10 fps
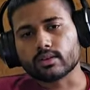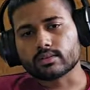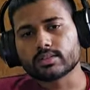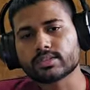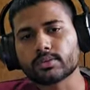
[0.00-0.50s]

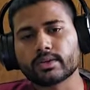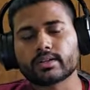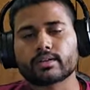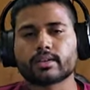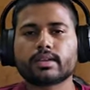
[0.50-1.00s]
This unit
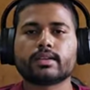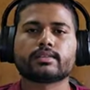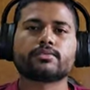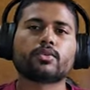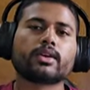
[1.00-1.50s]

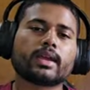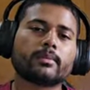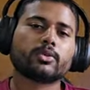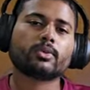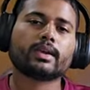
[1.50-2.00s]
is what I'm
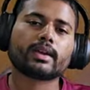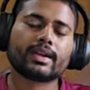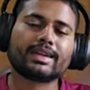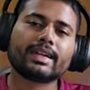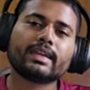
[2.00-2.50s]
doing
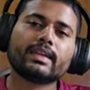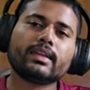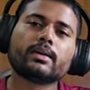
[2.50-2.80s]
currently,